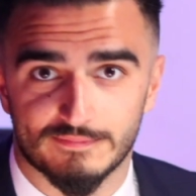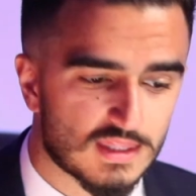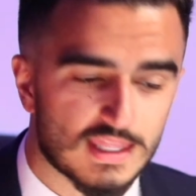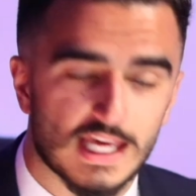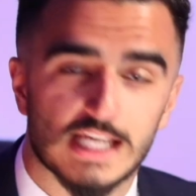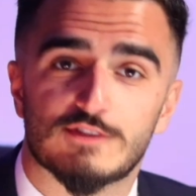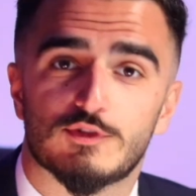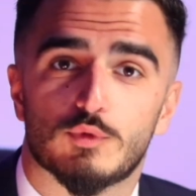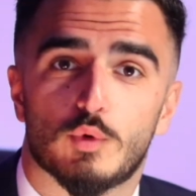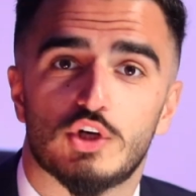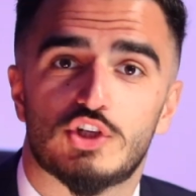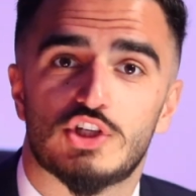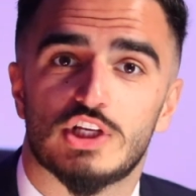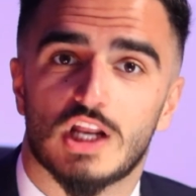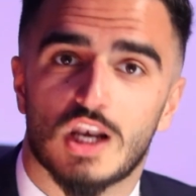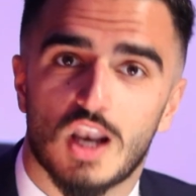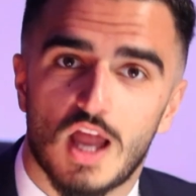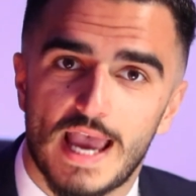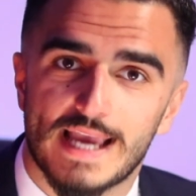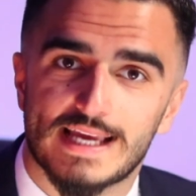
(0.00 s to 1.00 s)
Thanks for watching.
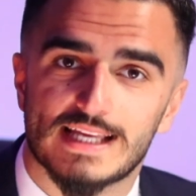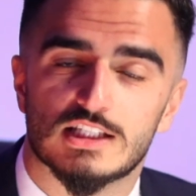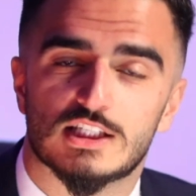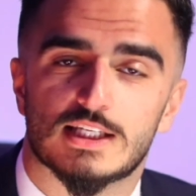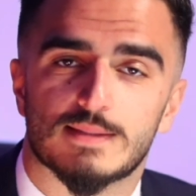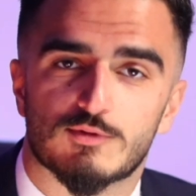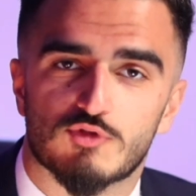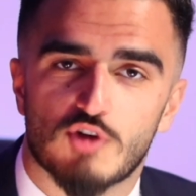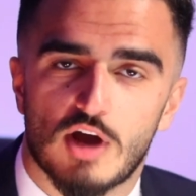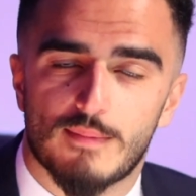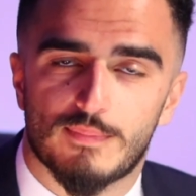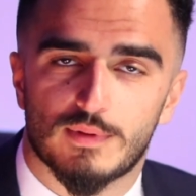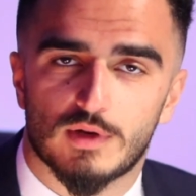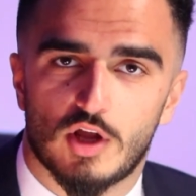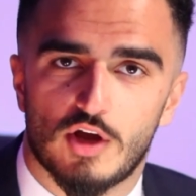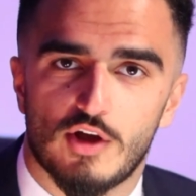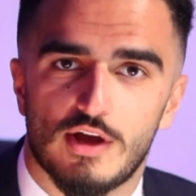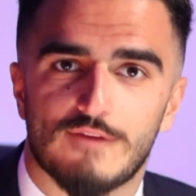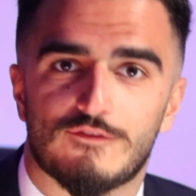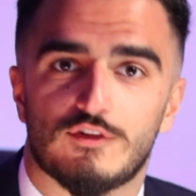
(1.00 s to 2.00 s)
Like and subscribe below
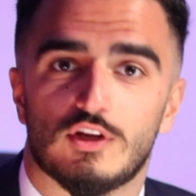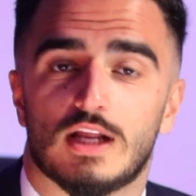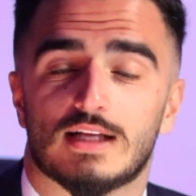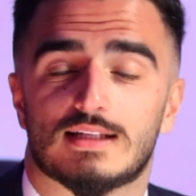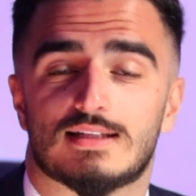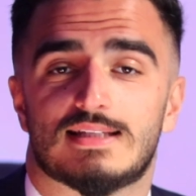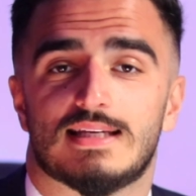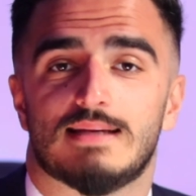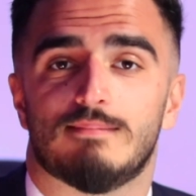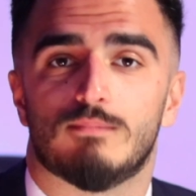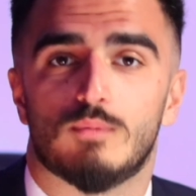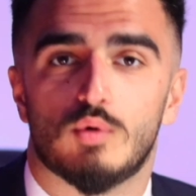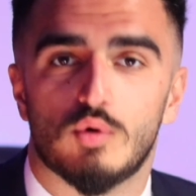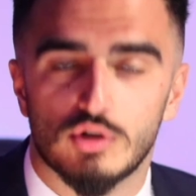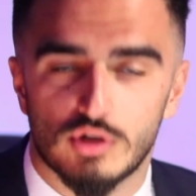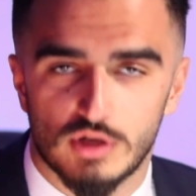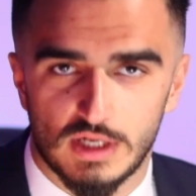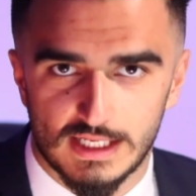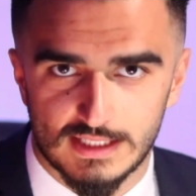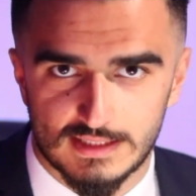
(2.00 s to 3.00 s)
if you'd like to see more
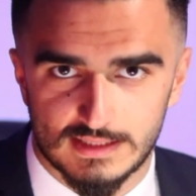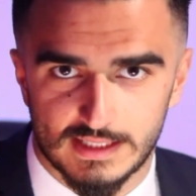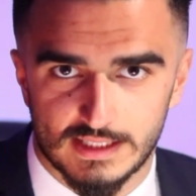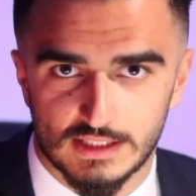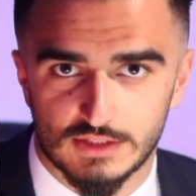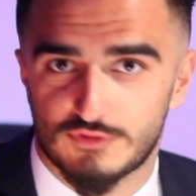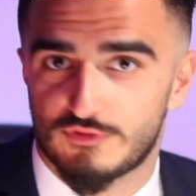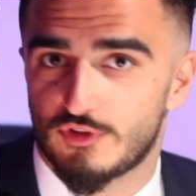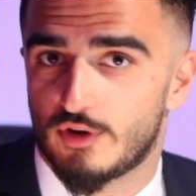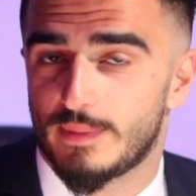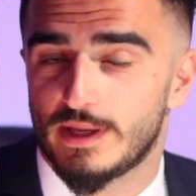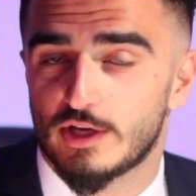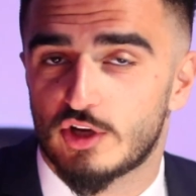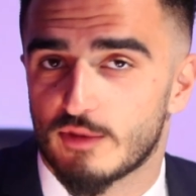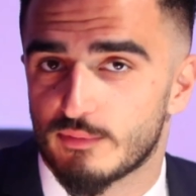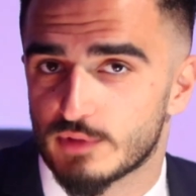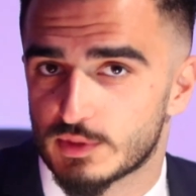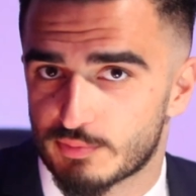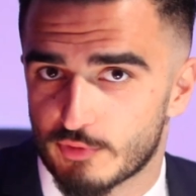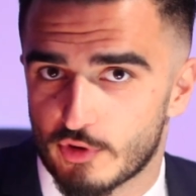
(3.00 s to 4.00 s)
listings from
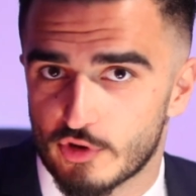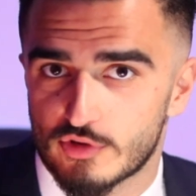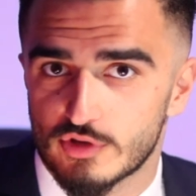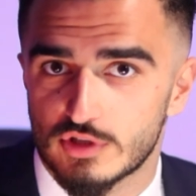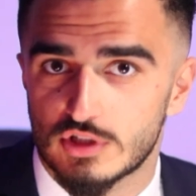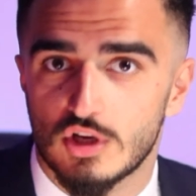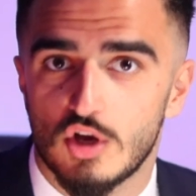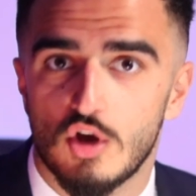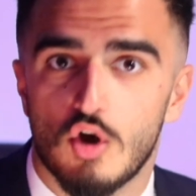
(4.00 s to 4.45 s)
e-commerce brokers,